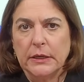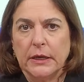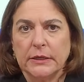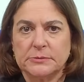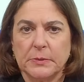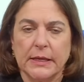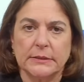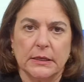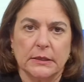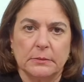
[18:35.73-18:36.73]
explained
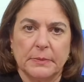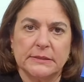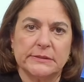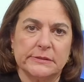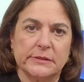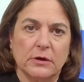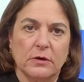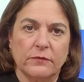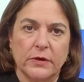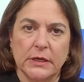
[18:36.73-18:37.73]
that on the basis
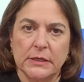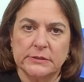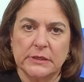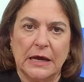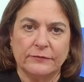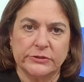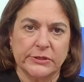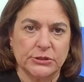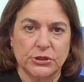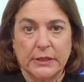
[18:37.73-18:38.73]
of his
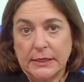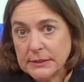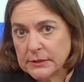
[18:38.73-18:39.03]
conversation that day,